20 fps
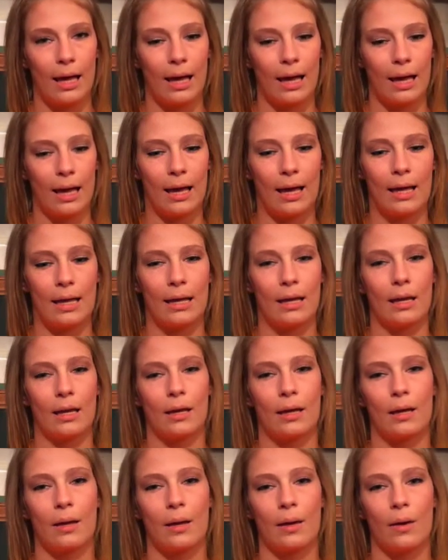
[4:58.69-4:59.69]
And
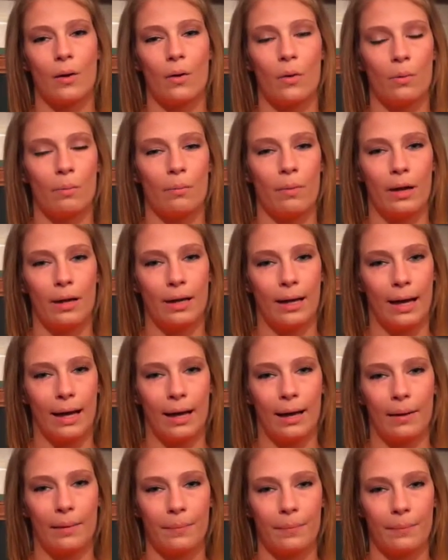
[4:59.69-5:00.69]
on Monday,